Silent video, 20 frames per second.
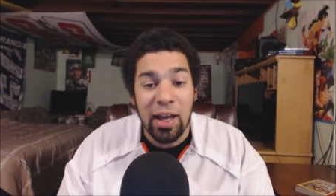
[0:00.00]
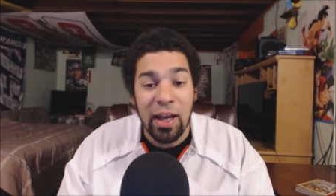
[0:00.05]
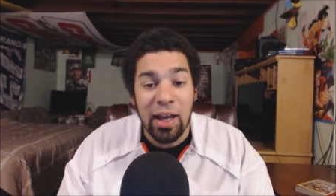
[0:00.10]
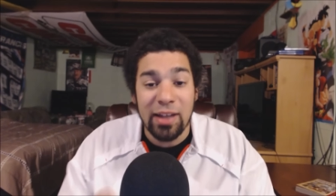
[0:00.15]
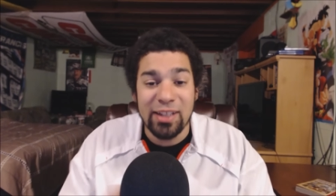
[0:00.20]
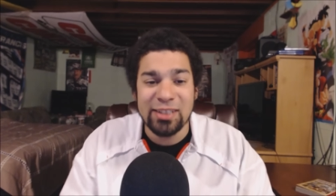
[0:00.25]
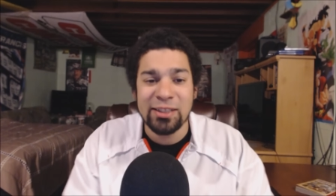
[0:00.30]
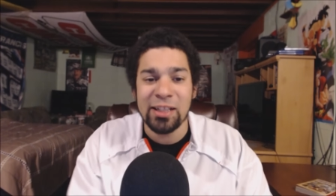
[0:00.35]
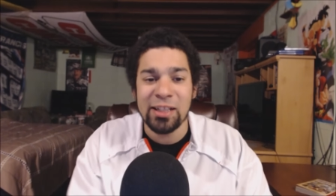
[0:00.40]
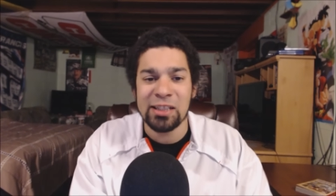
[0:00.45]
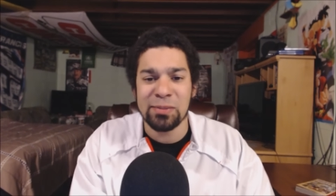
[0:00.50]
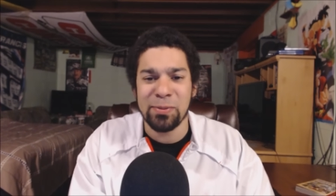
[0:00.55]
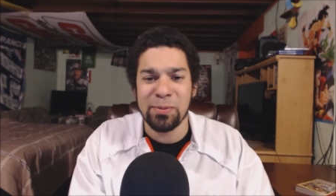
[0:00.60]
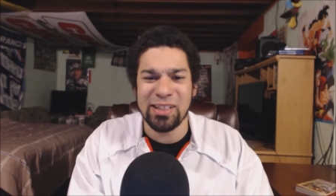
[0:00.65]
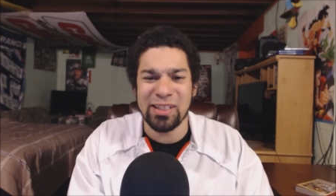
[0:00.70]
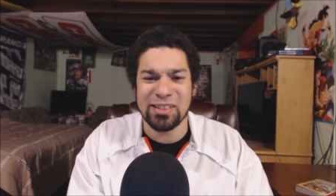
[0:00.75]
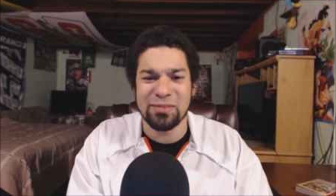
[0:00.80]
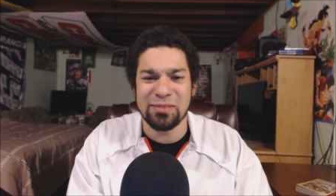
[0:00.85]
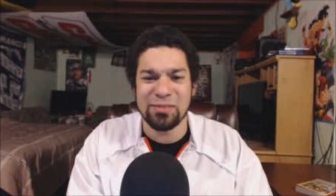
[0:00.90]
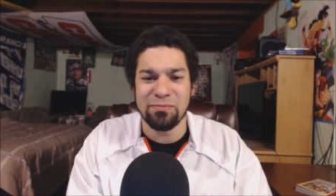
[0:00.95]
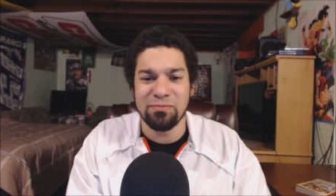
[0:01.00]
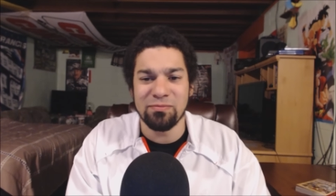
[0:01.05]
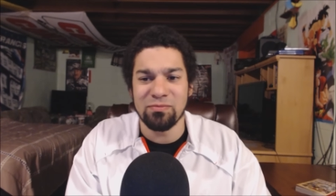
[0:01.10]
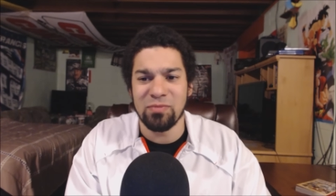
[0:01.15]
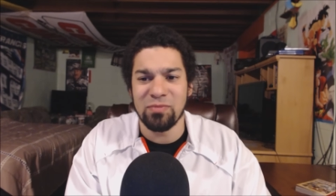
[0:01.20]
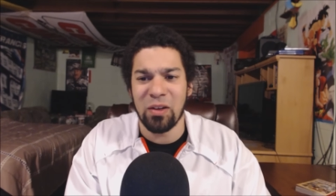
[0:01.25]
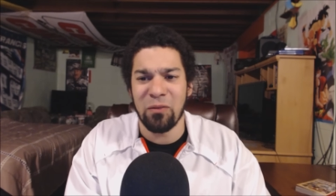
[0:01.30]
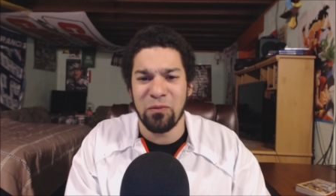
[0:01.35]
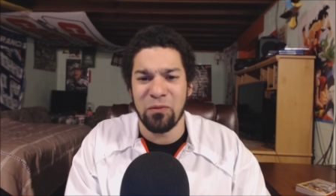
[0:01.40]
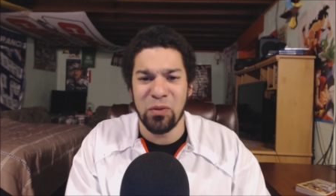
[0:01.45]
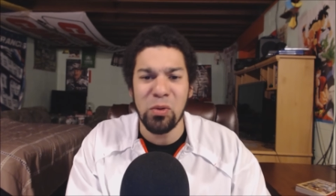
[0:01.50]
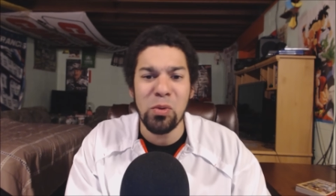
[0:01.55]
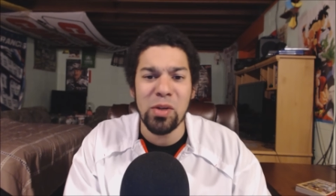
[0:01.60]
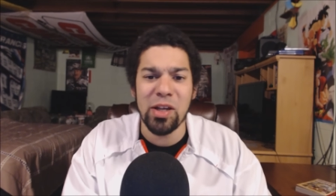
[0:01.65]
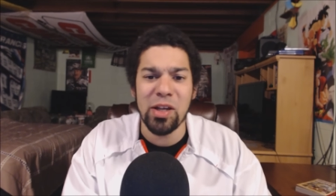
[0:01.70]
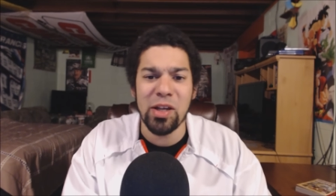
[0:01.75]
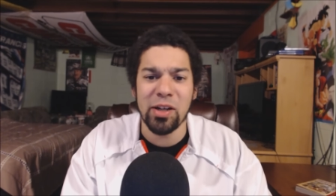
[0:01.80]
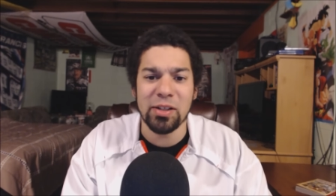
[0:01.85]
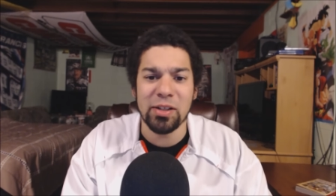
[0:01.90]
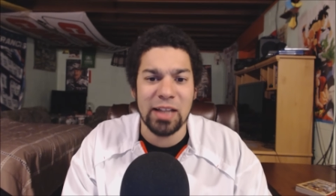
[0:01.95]
And this takes place a few
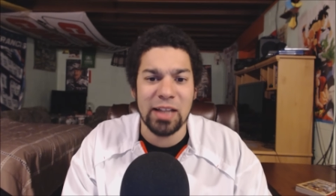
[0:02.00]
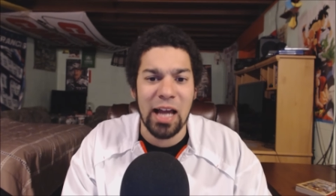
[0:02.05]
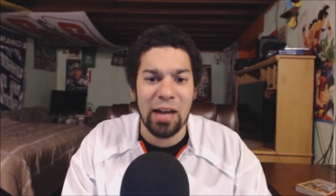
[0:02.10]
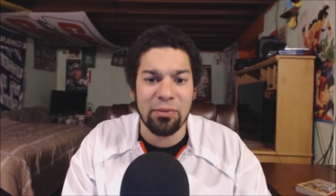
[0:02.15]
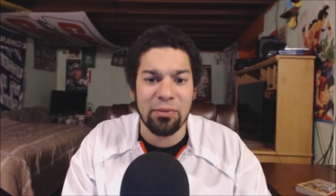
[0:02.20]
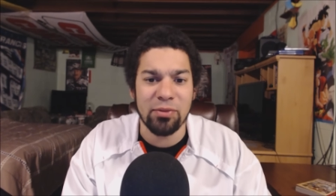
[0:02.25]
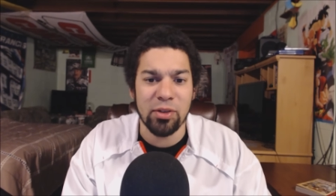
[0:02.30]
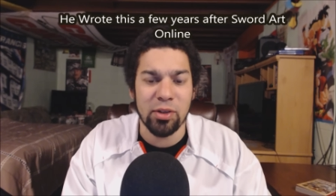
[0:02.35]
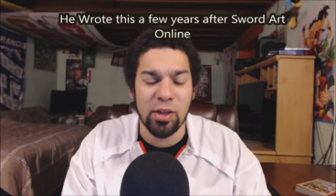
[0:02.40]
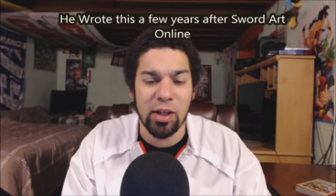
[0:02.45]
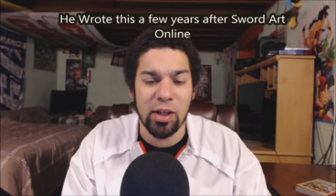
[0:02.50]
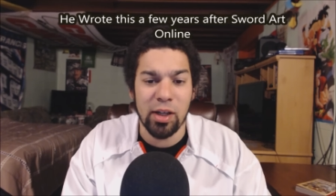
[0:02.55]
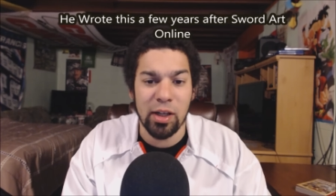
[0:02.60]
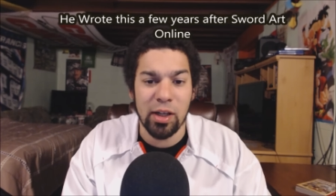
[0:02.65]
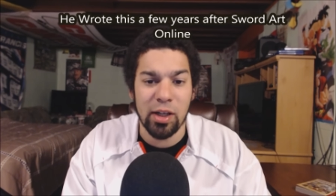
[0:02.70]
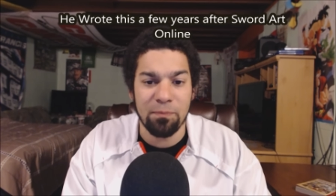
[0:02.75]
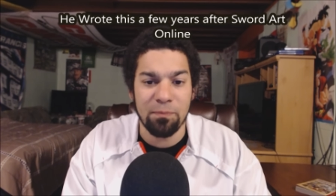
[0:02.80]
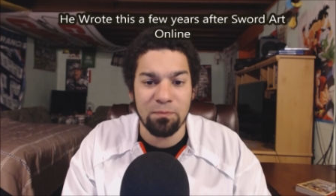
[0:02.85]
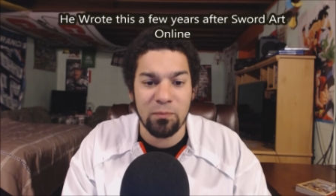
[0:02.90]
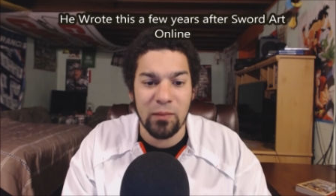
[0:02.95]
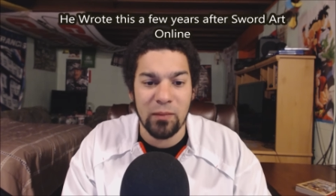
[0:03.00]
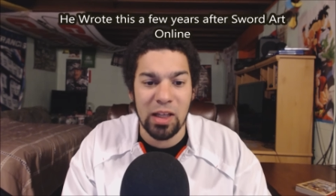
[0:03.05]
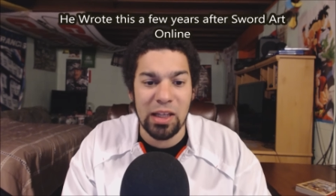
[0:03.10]
years after uh,